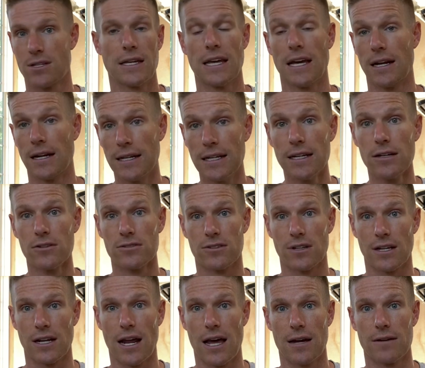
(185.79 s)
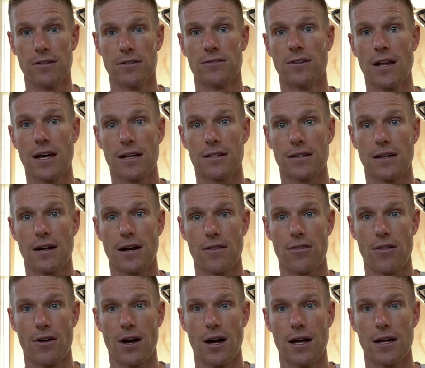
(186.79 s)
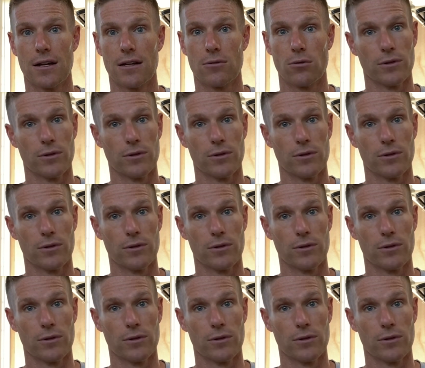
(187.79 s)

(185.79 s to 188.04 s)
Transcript: he had a needle sticking out of his neck that I thought,